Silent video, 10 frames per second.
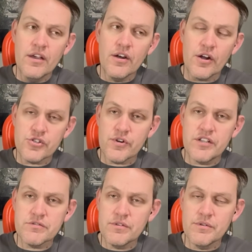Our
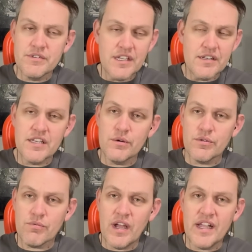trades crew didn't deal
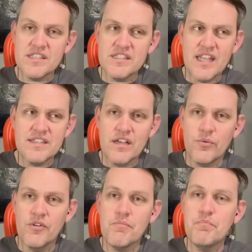with rides, they
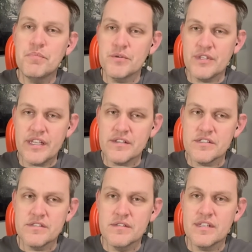dealt with
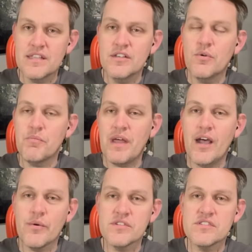buildings. They dealt with
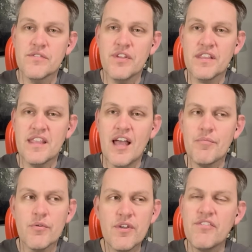power and stuff like that,
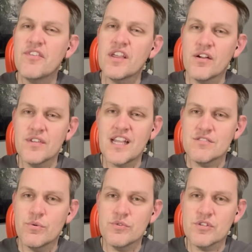but we figured that's
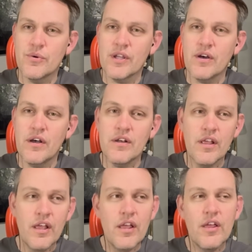what was going on.
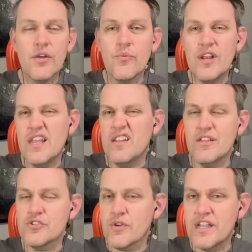We needed the
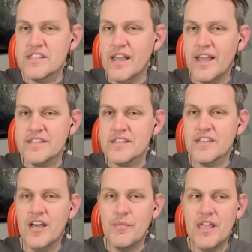trades guys to
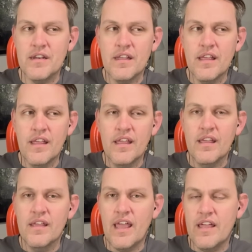come in
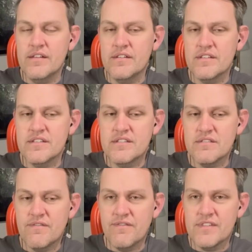and
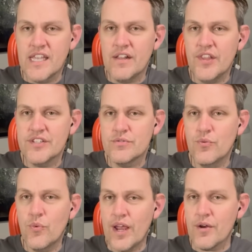tell us
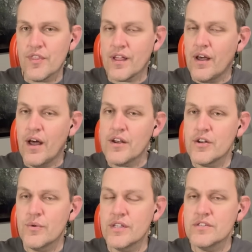where the
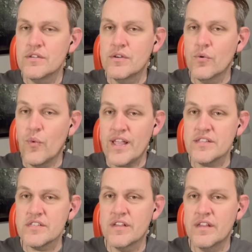conduit
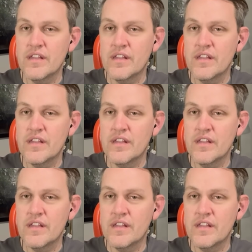went.